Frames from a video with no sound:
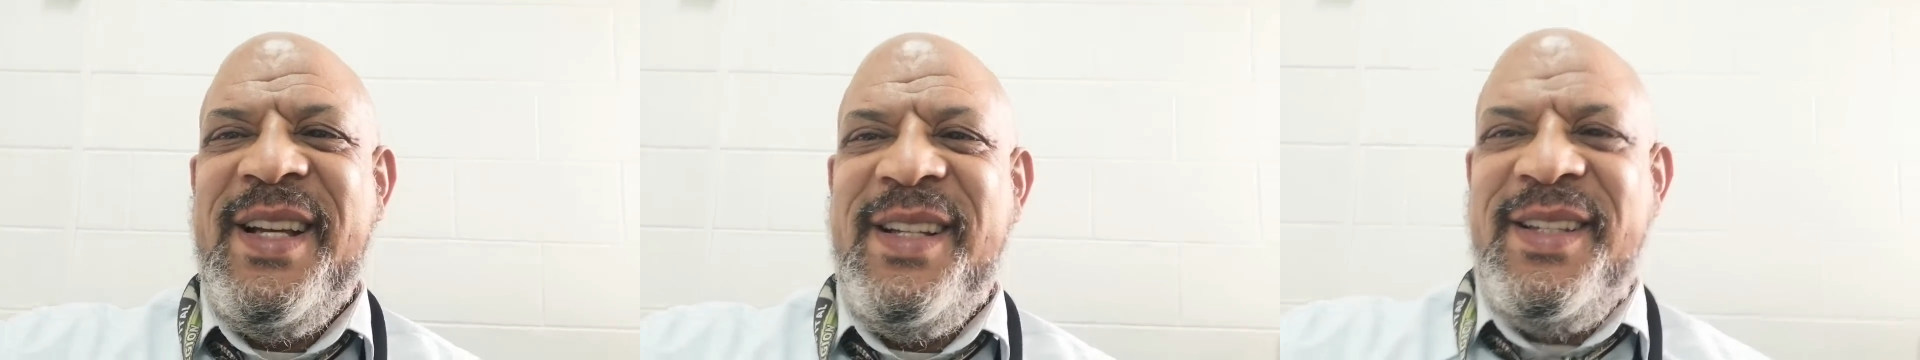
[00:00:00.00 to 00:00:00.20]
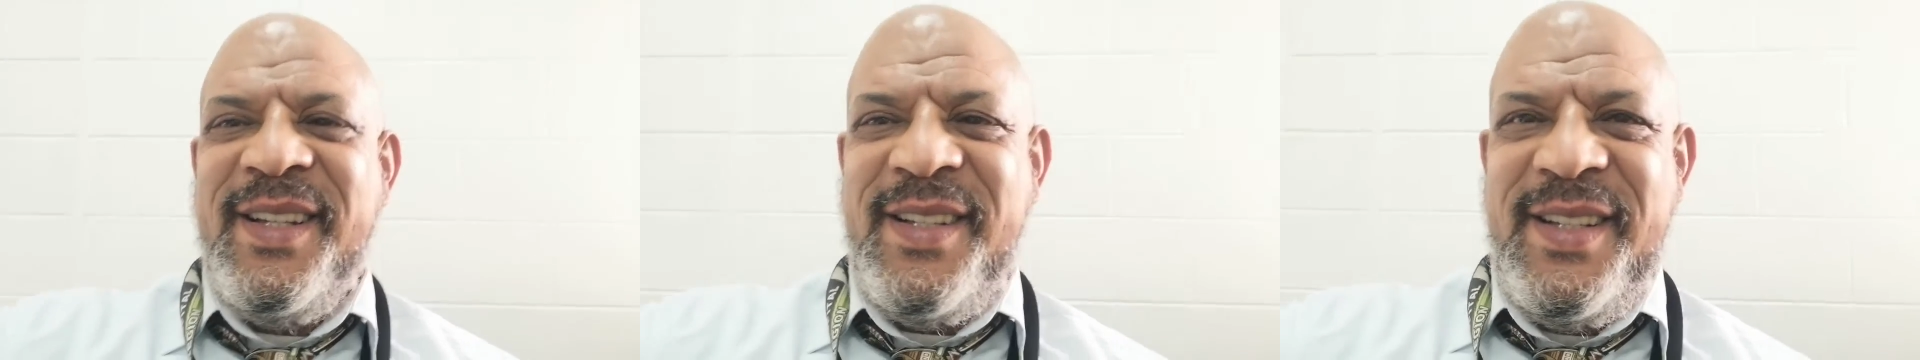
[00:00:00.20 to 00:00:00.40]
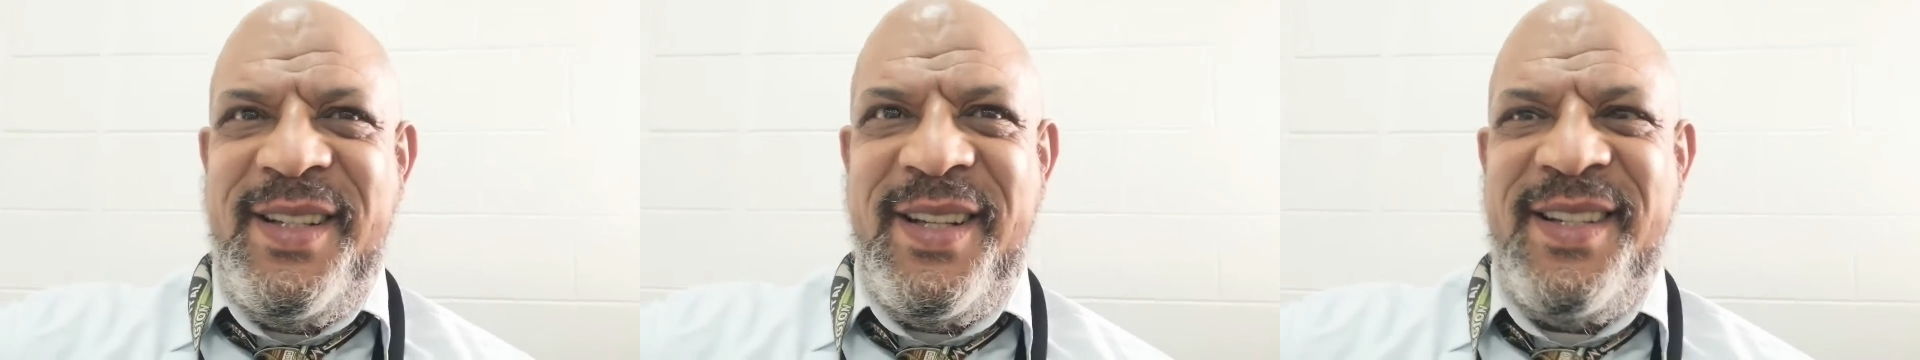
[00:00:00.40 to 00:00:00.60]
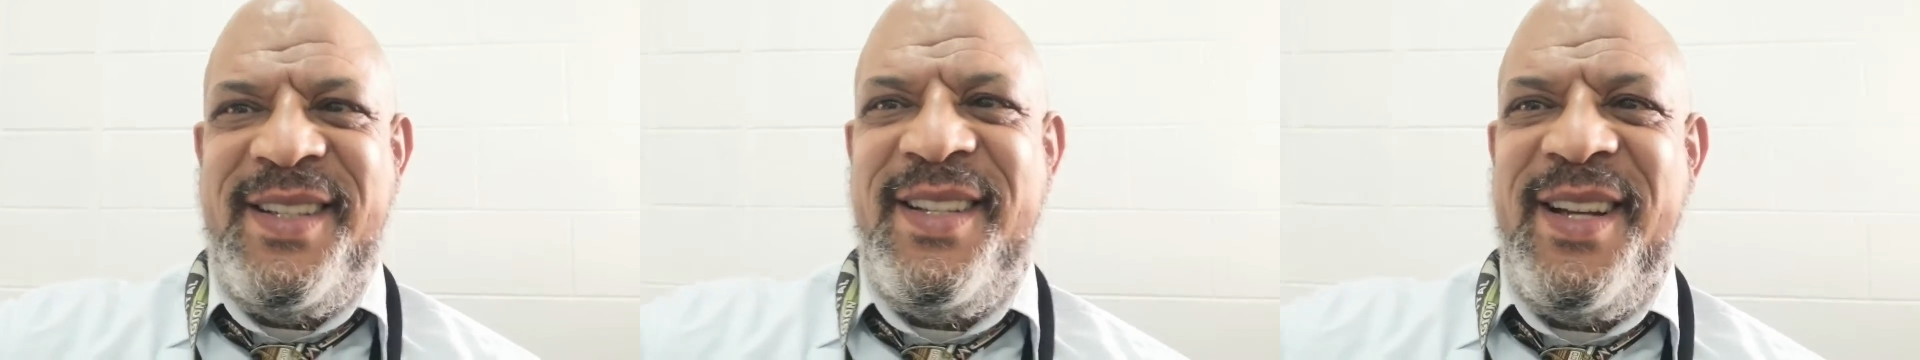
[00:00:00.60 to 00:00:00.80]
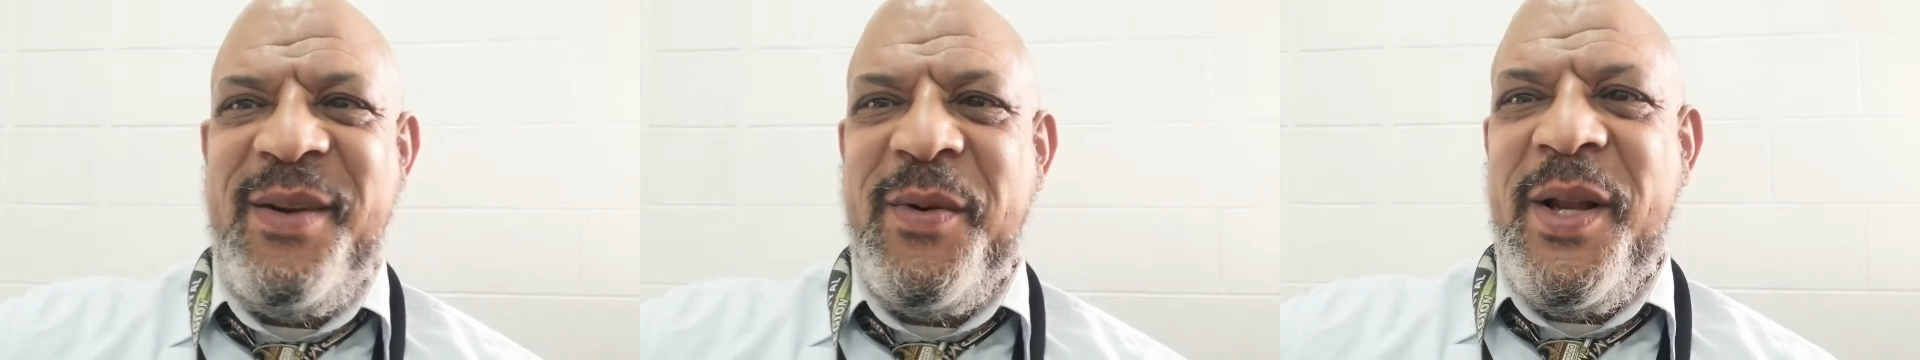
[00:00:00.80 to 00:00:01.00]
Just
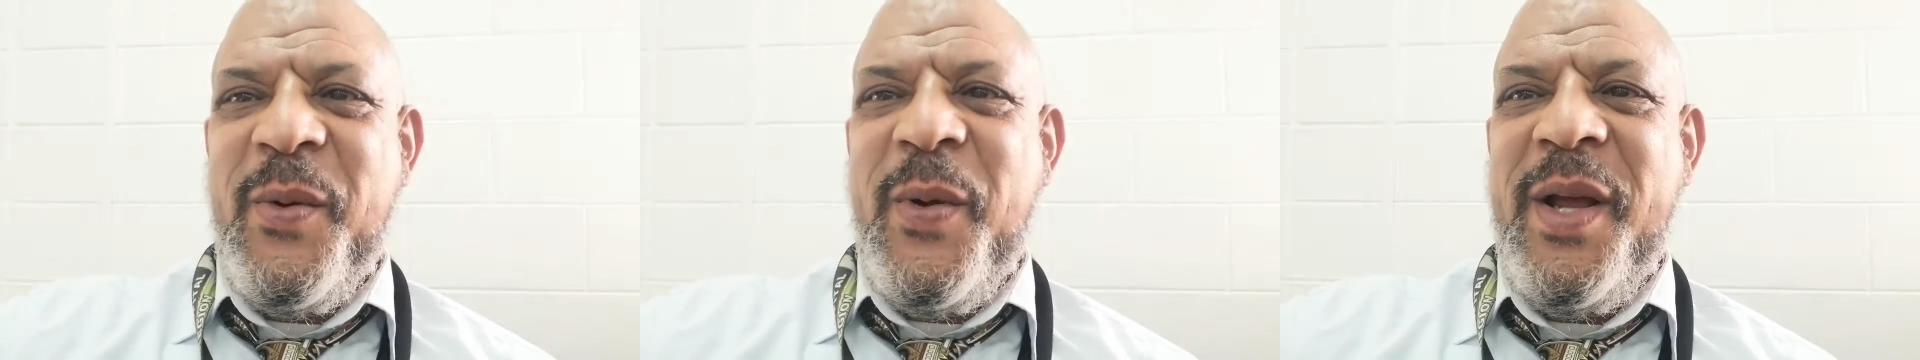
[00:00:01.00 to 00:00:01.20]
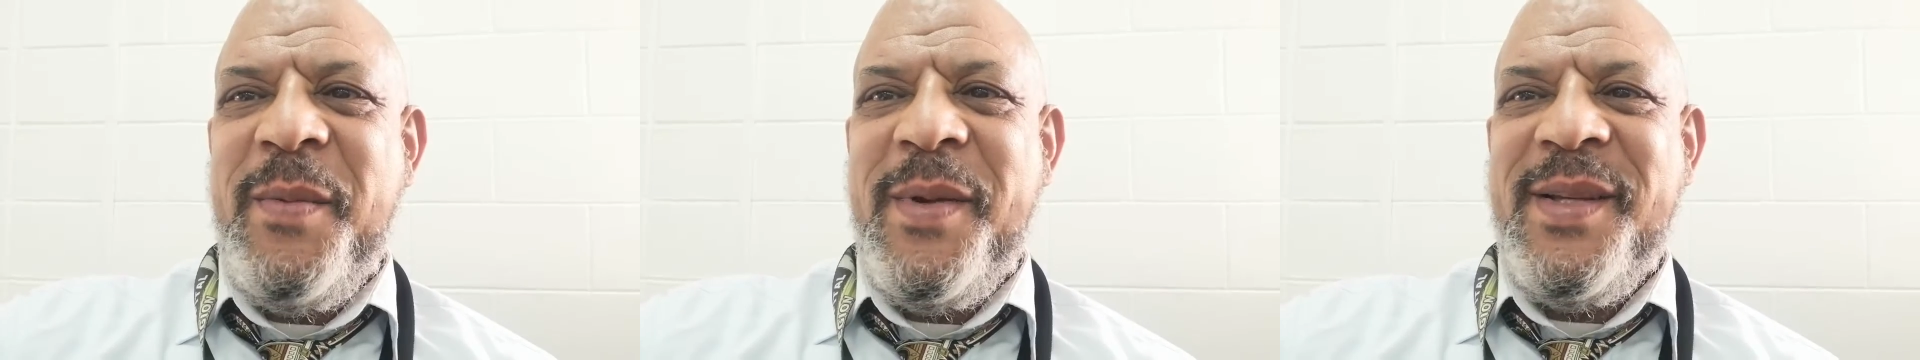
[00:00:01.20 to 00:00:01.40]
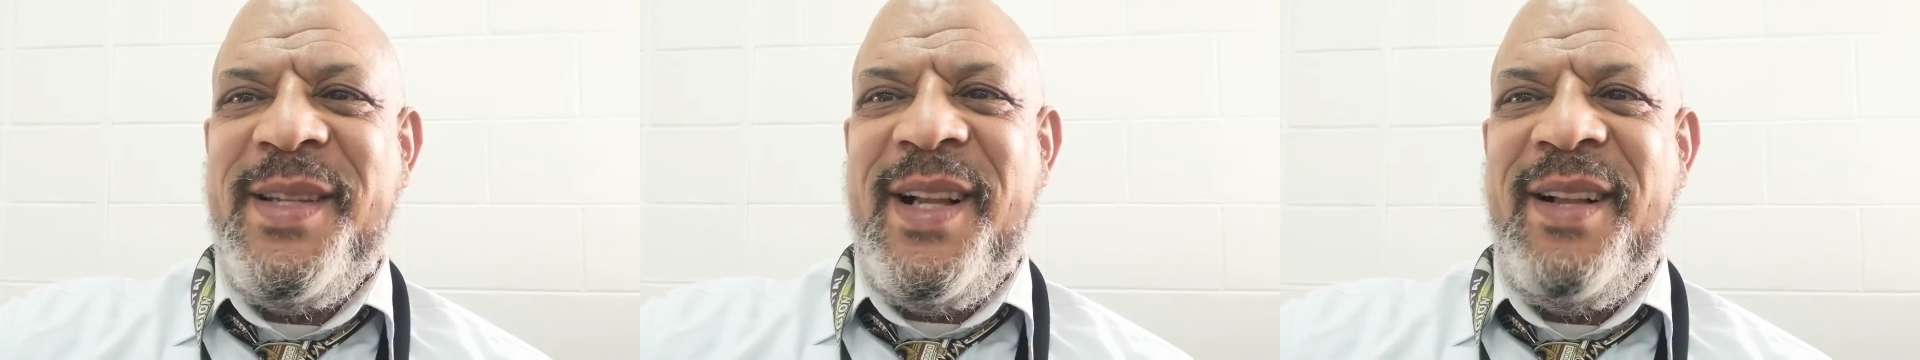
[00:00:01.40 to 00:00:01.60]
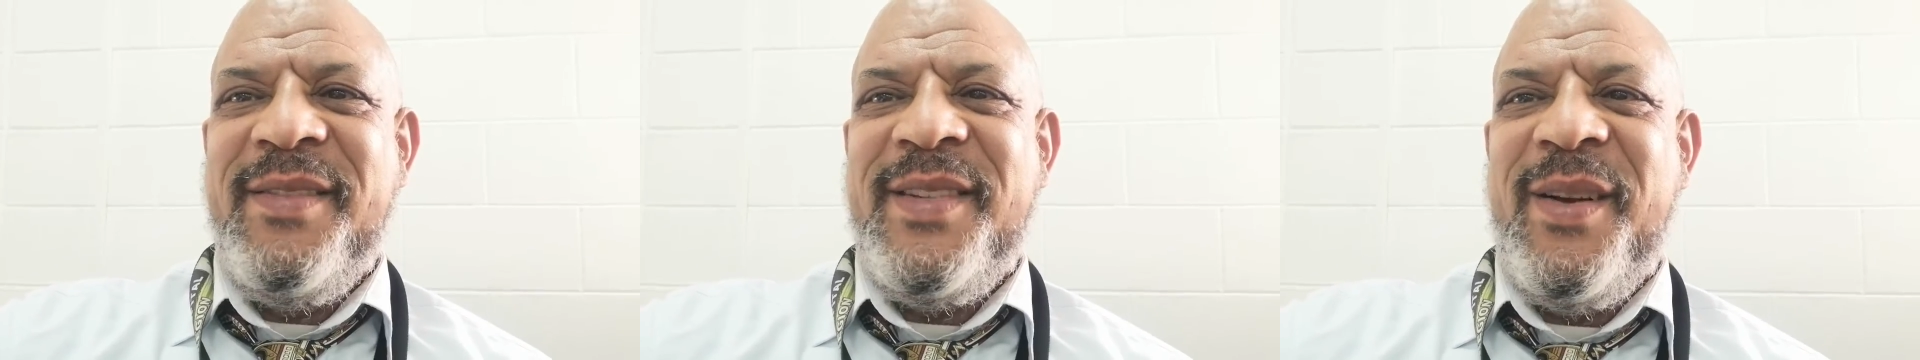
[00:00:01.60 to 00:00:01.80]
yesterday when I weighed myself,